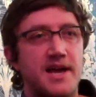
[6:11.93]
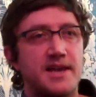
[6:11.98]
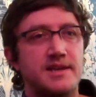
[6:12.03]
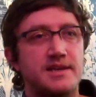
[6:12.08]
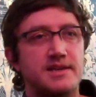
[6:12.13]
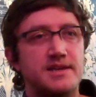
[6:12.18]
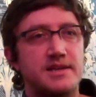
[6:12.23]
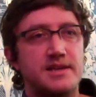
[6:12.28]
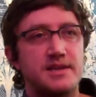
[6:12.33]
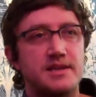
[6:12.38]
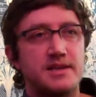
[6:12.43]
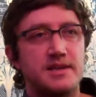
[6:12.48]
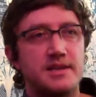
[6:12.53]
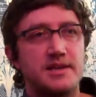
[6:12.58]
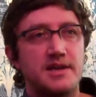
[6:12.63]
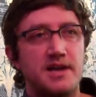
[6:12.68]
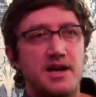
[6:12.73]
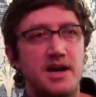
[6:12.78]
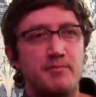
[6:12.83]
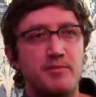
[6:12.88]
and
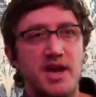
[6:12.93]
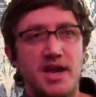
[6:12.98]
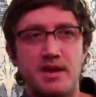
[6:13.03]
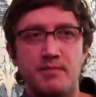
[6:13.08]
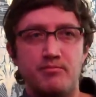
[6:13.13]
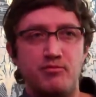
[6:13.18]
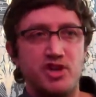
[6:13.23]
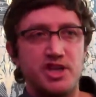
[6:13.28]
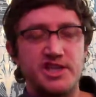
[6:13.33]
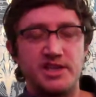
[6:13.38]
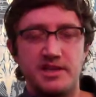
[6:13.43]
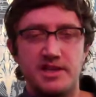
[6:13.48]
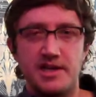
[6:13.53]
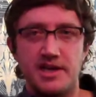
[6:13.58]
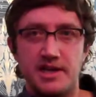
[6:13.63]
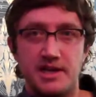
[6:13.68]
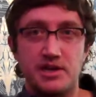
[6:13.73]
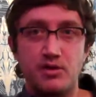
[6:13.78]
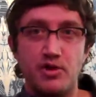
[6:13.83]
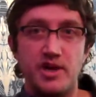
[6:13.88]
I met him recently
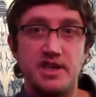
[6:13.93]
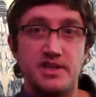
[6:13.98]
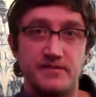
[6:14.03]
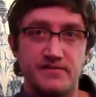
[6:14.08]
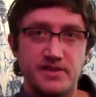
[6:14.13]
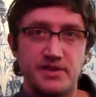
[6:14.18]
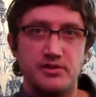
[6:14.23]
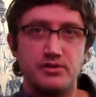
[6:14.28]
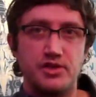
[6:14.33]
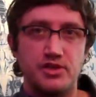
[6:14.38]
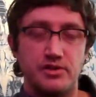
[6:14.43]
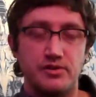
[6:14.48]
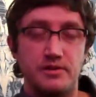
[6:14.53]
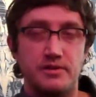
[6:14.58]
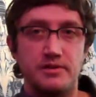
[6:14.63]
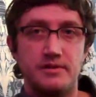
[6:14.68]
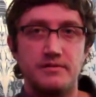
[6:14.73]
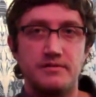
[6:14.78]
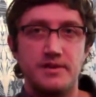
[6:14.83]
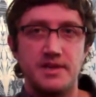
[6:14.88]
at a creative social
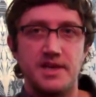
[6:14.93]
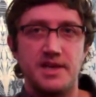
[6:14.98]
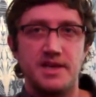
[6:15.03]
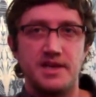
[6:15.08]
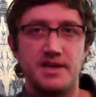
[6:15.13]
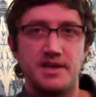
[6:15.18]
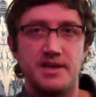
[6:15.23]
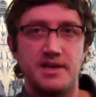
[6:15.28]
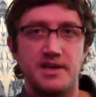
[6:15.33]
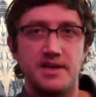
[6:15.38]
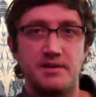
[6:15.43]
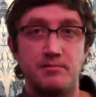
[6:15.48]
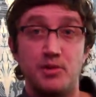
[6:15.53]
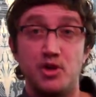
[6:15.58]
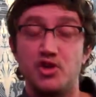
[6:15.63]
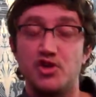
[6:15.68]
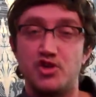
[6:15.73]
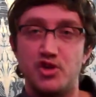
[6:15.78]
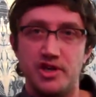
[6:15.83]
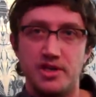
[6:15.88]
in uh,
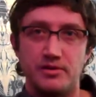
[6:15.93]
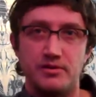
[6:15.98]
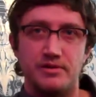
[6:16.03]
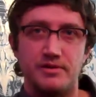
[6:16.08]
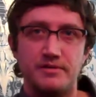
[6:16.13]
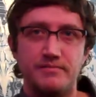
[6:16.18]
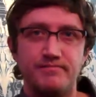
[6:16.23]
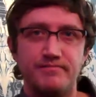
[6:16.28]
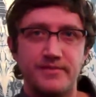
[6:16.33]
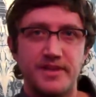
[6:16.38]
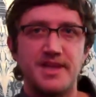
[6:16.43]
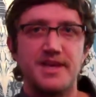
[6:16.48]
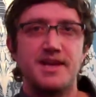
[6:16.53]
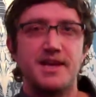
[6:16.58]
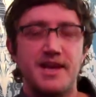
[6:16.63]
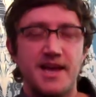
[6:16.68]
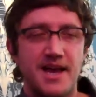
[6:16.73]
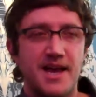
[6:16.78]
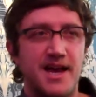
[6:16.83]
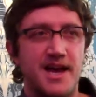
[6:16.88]
Montreal,
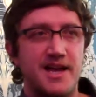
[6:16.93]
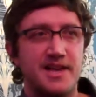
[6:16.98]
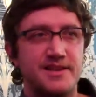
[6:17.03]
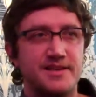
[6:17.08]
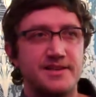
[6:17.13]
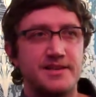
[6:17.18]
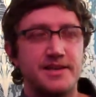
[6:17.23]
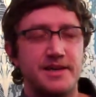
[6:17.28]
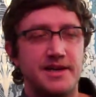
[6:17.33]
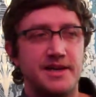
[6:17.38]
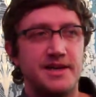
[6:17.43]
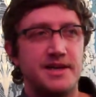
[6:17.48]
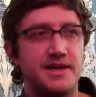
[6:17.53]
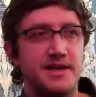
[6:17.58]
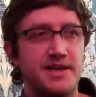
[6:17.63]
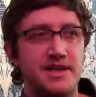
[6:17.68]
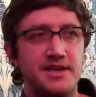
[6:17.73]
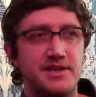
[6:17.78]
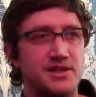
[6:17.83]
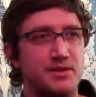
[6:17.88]
and
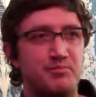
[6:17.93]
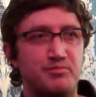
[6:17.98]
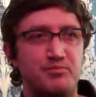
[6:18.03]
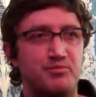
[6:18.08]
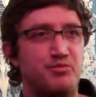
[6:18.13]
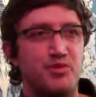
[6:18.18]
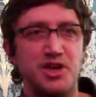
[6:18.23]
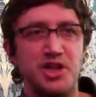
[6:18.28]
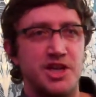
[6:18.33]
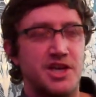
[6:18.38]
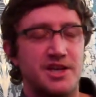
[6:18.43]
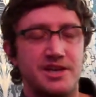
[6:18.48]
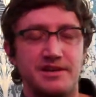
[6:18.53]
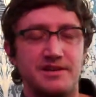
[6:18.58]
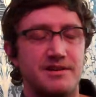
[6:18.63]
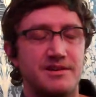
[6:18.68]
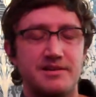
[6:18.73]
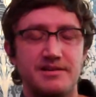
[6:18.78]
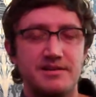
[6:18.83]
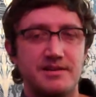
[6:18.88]
uh, he's a brilliant,
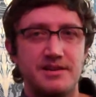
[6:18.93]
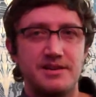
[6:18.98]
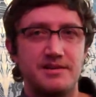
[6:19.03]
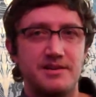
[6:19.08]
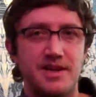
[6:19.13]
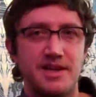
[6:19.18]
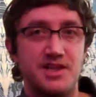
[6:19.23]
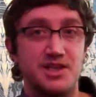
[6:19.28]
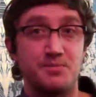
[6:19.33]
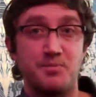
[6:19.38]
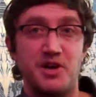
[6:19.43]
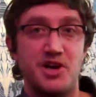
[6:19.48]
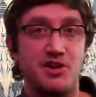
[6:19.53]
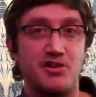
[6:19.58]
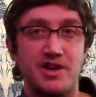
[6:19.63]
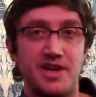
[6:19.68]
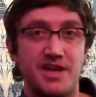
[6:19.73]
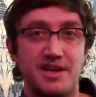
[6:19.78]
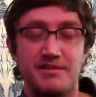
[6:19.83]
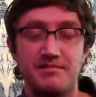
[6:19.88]

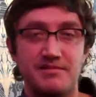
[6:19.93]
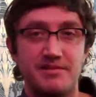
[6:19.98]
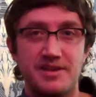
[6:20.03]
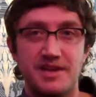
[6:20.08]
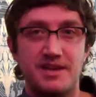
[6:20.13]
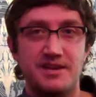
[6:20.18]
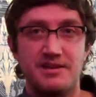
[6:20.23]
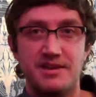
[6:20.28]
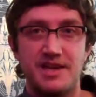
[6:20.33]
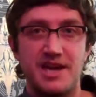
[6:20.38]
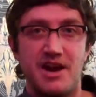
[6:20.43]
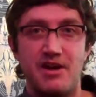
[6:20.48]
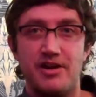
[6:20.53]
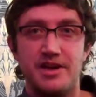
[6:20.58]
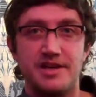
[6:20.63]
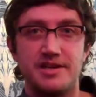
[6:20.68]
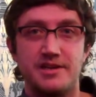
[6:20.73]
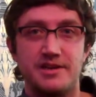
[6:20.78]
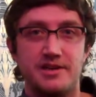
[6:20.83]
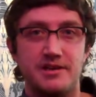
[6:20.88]
inspiring
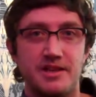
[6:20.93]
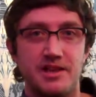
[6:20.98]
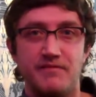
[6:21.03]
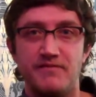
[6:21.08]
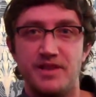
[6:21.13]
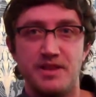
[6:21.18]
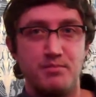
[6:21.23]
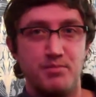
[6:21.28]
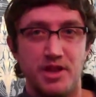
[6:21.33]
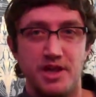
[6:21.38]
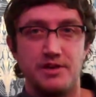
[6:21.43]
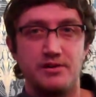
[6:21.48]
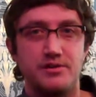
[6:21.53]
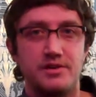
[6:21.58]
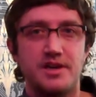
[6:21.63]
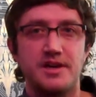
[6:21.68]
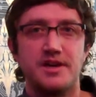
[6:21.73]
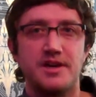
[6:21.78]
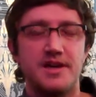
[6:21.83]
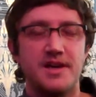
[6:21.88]
character, a lovely
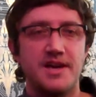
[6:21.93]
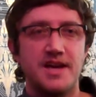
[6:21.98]
bloke.